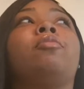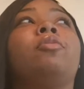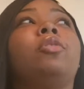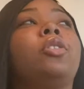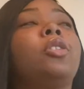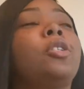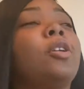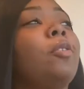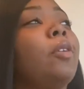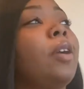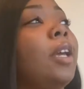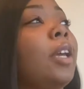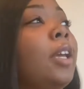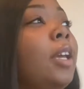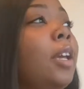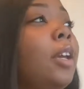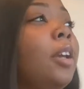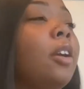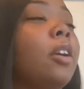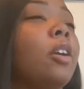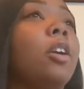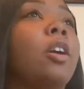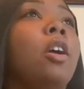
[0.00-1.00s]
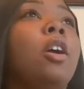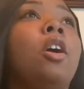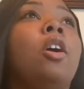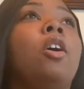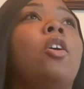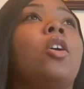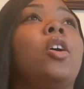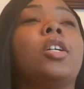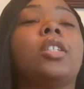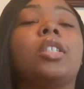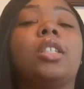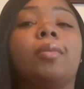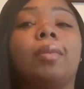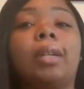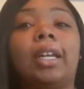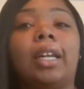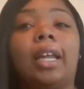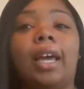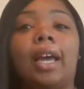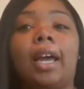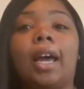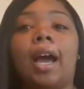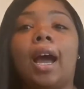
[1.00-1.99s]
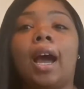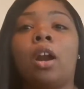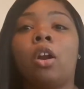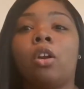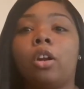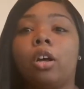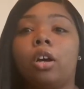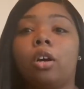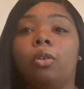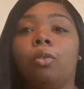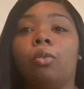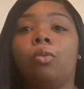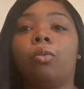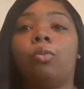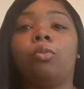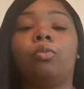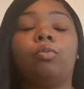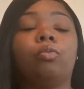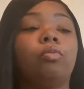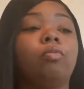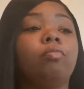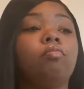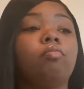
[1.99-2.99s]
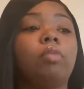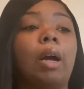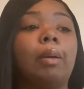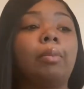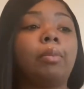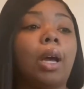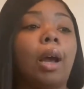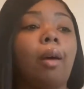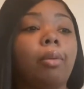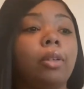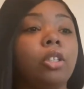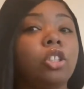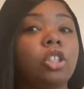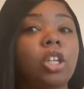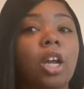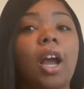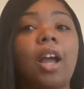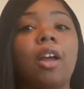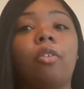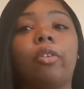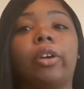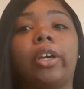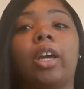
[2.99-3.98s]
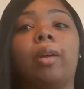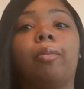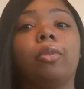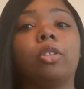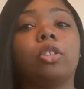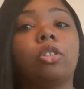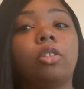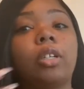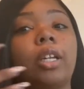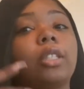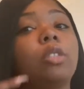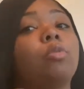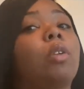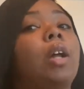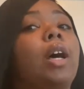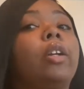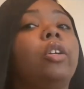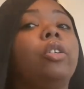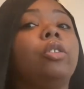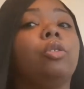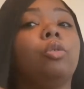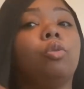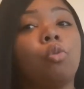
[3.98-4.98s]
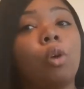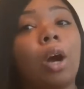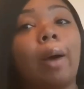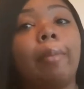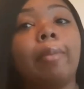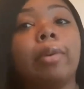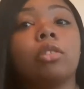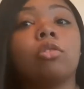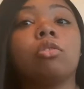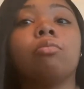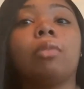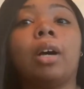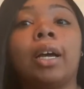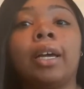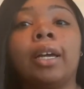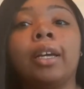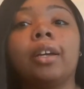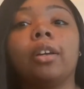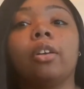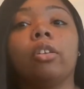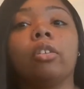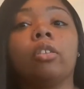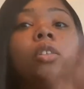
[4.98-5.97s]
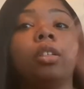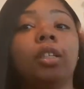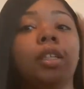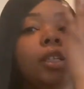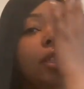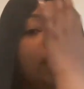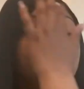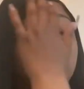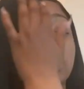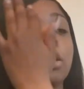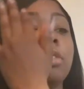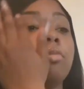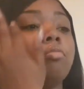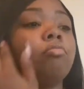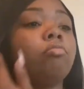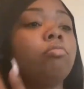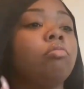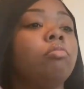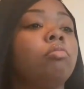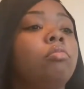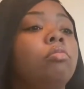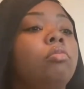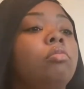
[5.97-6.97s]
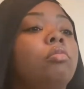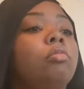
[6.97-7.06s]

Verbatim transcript: with your hair or something like that. I don't know. I'm, I be shy on camera, so that's what I do. I mess with my hair. Yeah. Mm -hmm.